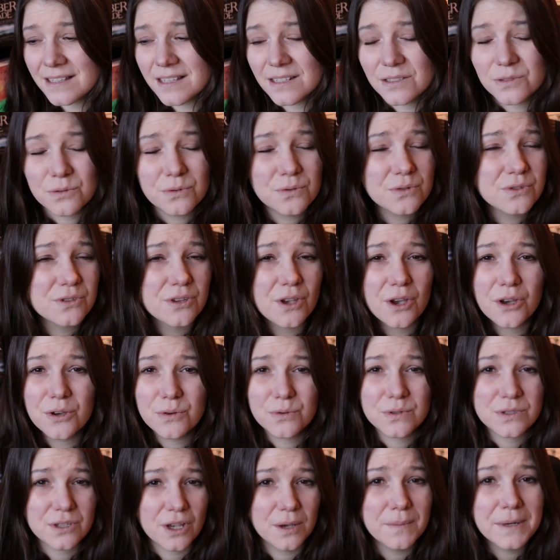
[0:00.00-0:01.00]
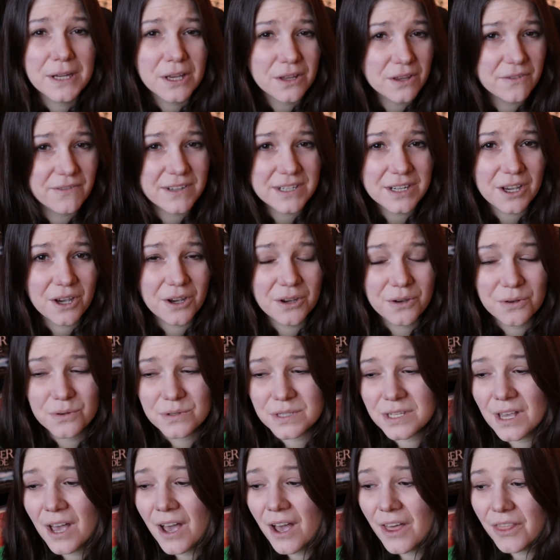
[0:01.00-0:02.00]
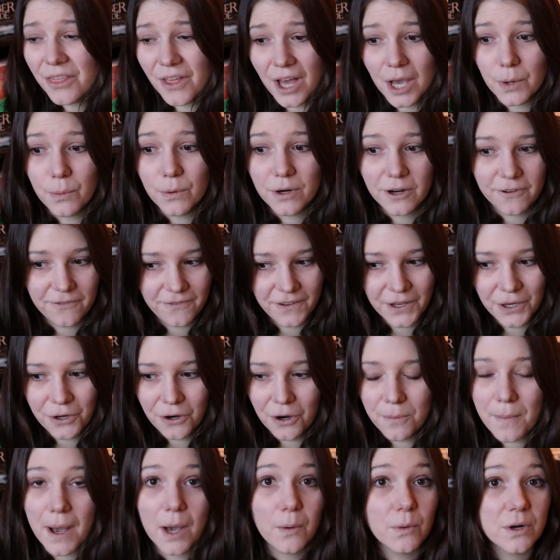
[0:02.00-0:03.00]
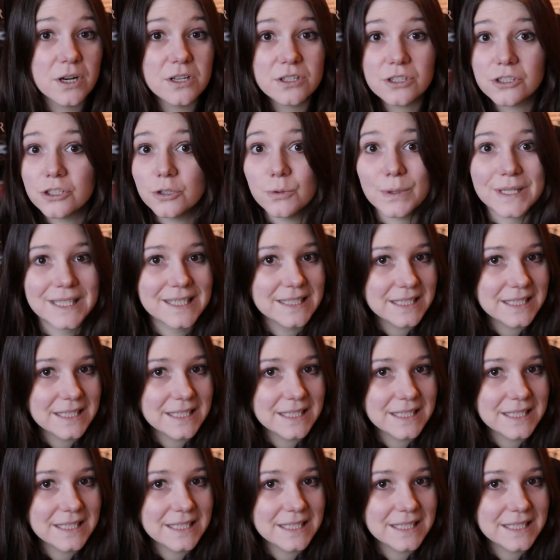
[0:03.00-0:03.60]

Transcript: There's also so many other videos that I want to film. I want to do a